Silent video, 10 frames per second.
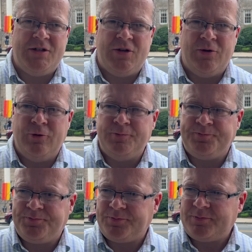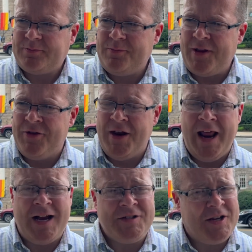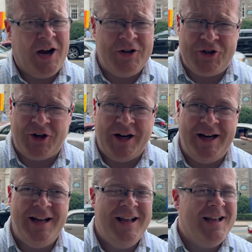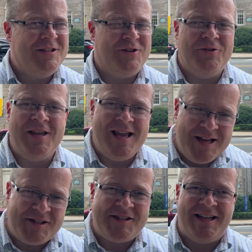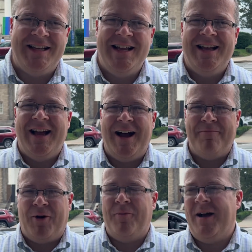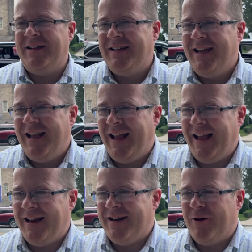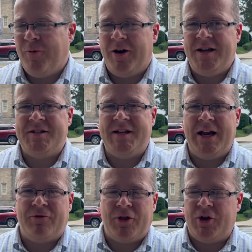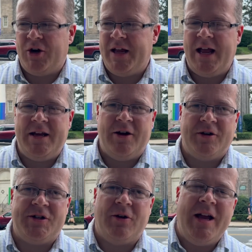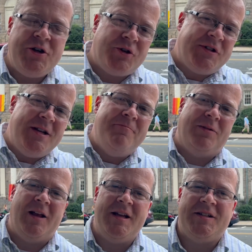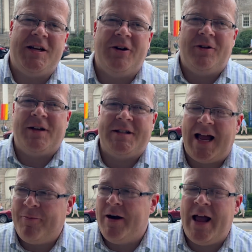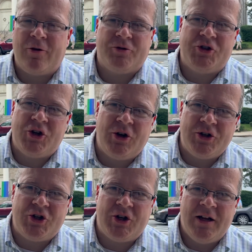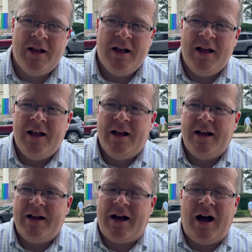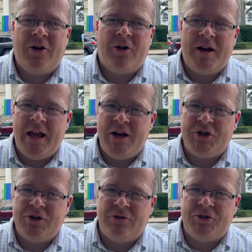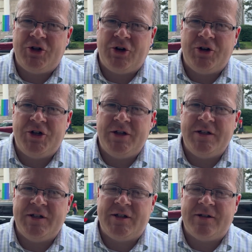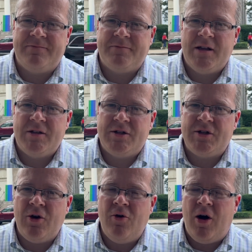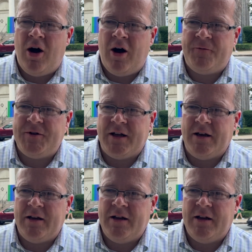to the next country to the east, Burma, and where he stayed for 38 years. So interesting place here, the Tabernacle Church. Congregational churches so often